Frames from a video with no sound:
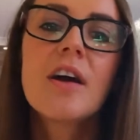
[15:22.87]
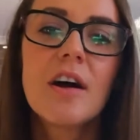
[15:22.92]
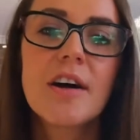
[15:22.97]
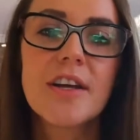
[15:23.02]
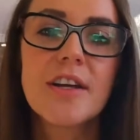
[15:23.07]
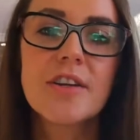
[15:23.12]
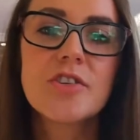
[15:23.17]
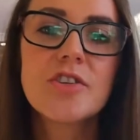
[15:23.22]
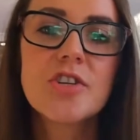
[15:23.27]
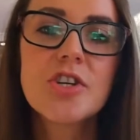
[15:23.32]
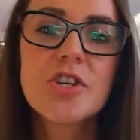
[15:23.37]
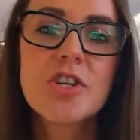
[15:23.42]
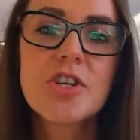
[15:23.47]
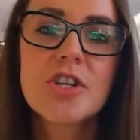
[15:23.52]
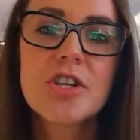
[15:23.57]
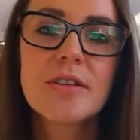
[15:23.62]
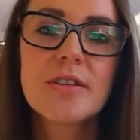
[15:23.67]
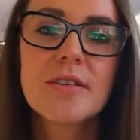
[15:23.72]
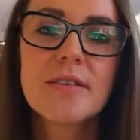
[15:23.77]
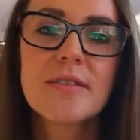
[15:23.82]

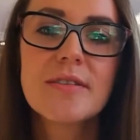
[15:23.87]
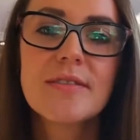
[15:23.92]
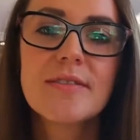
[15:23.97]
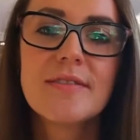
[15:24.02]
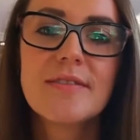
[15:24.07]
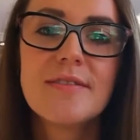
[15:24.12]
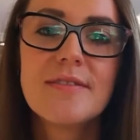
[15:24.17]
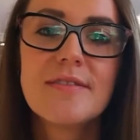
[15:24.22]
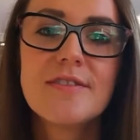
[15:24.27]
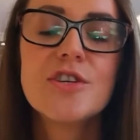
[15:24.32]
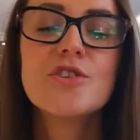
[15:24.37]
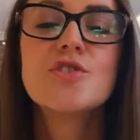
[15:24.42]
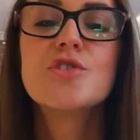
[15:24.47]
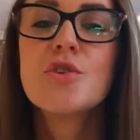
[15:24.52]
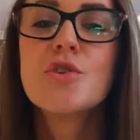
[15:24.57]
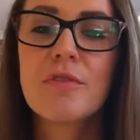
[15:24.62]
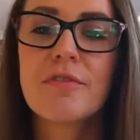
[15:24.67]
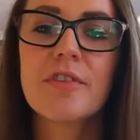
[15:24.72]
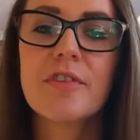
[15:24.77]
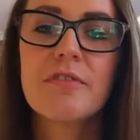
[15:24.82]
courage mm. to
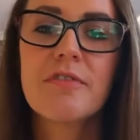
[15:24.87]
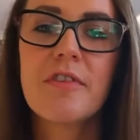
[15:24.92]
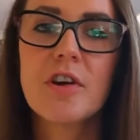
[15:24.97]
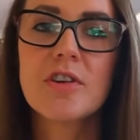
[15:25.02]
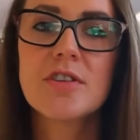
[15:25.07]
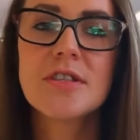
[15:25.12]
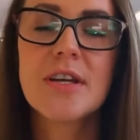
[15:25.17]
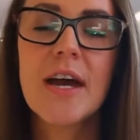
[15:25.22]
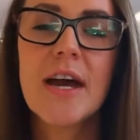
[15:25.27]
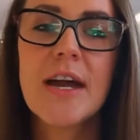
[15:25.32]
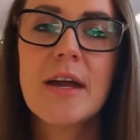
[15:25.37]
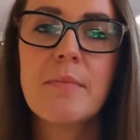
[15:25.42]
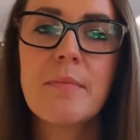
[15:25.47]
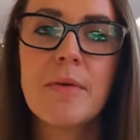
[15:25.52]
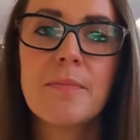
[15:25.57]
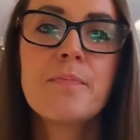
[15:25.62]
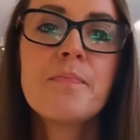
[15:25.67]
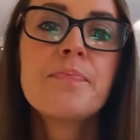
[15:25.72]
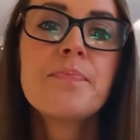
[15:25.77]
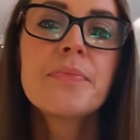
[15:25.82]
do it for the first time.
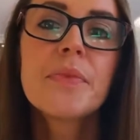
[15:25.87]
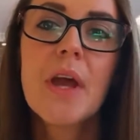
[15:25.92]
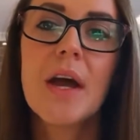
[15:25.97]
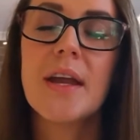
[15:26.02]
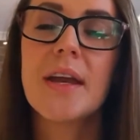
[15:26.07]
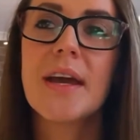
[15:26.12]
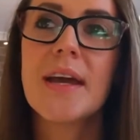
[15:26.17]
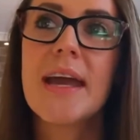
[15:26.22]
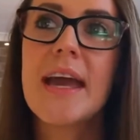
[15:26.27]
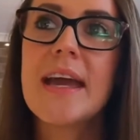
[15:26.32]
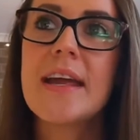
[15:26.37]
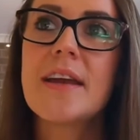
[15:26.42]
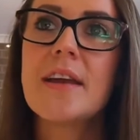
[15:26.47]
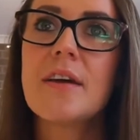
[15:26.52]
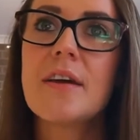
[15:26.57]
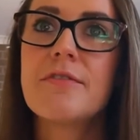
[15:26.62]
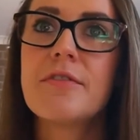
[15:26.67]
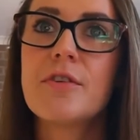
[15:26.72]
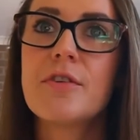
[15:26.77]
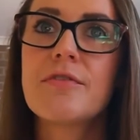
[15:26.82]
And and again,
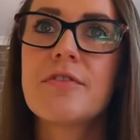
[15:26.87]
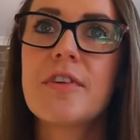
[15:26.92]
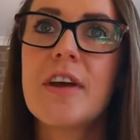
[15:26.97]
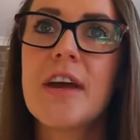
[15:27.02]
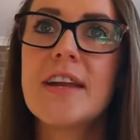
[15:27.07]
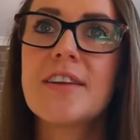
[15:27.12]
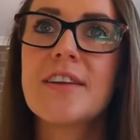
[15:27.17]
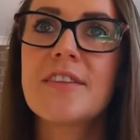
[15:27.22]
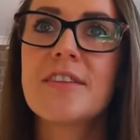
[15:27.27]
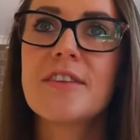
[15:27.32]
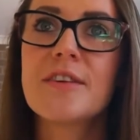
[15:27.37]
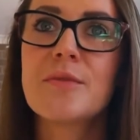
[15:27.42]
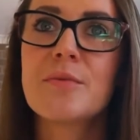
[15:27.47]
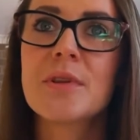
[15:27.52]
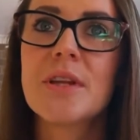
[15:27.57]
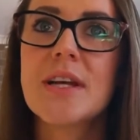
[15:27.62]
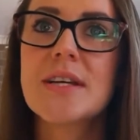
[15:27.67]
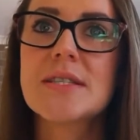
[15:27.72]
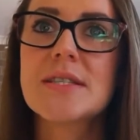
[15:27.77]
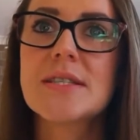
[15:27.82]
if you've got anything that you
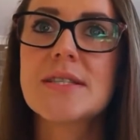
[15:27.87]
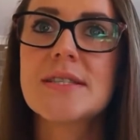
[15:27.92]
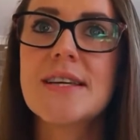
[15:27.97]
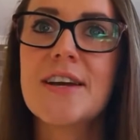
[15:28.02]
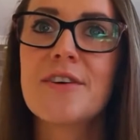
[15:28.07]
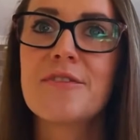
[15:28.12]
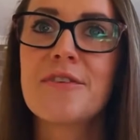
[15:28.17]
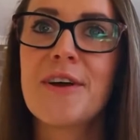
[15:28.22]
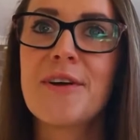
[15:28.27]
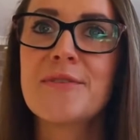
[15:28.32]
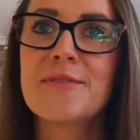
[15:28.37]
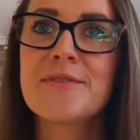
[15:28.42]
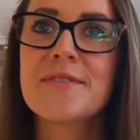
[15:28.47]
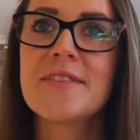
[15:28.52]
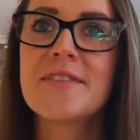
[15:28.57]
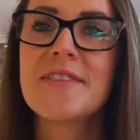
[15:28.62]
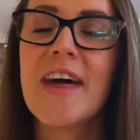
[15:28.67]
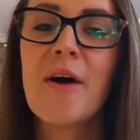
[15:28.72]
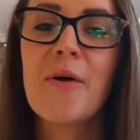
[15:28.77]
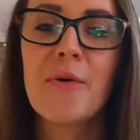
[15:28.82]
would like to say around
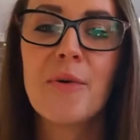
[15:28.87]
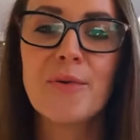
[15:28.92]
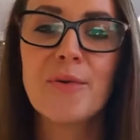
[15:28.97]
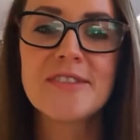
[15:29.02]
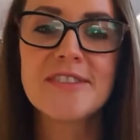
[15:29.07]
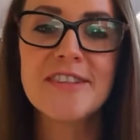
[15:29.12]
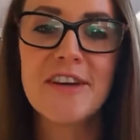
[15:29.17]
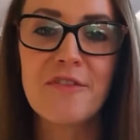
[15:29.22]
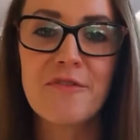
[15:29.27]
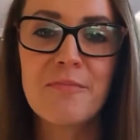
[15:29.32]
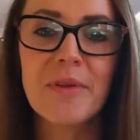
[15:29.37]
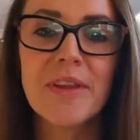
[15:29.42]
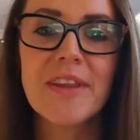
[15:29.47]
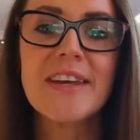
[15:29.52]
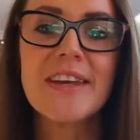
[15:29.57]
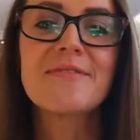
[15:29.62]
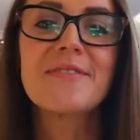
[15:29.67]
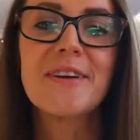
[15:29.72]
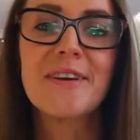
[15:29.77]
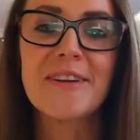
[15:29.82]
that whole self
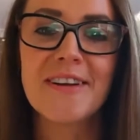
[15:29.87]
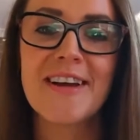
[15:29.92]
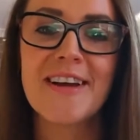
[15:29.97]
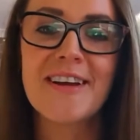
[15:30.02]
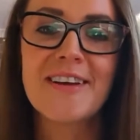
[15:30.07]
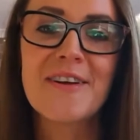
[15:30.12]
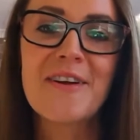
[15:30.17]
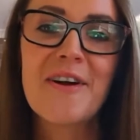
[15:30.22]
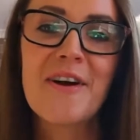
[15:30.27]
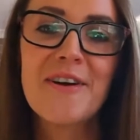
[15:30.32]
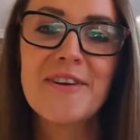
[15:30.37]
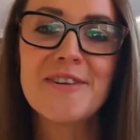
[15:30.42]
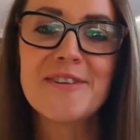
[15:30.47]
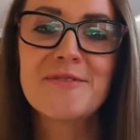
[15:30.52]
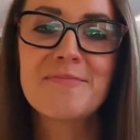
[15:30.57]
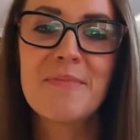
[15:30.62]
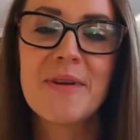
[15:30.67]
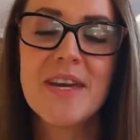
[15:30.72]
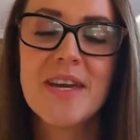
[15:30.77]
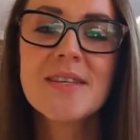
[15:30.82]
belief and, and,
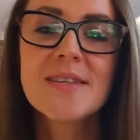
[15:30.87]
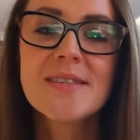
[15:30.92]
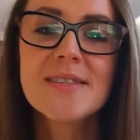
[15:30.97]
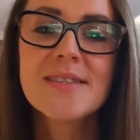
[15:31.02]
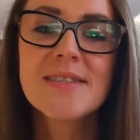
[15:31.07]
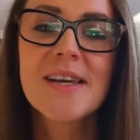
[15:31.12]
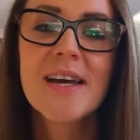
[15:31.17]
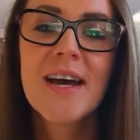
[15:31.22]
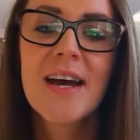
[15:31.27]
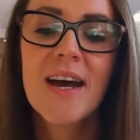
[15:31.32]
courage piece,